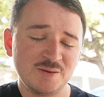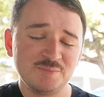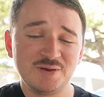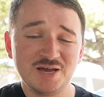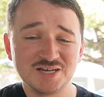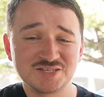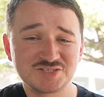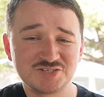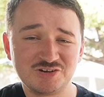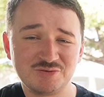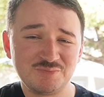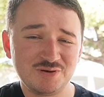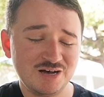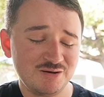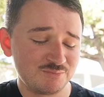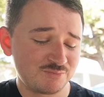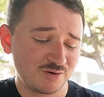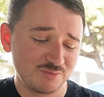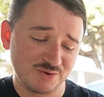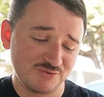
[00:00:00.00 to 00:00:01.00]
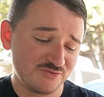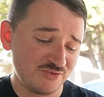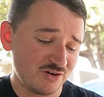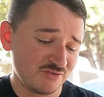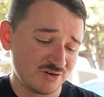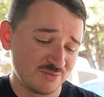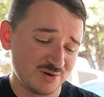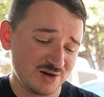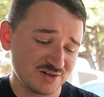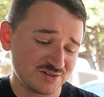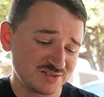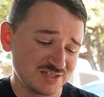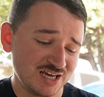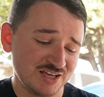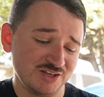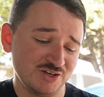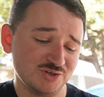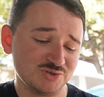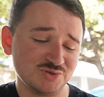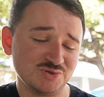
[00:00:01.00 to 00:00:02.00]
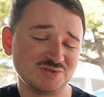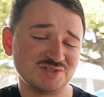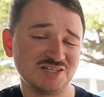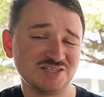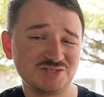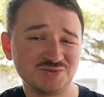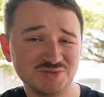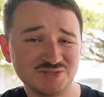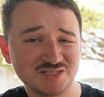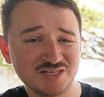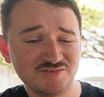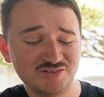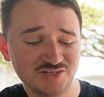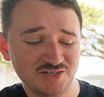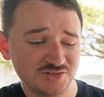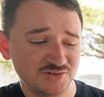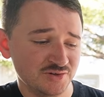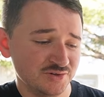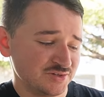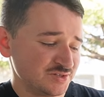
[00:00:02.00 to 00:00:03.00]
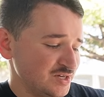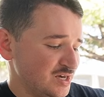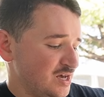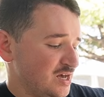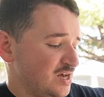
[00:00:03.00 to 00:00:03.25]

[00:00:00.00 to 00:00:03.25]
Power steering pump, probably 500 bucks, and the O2 sensor is $79.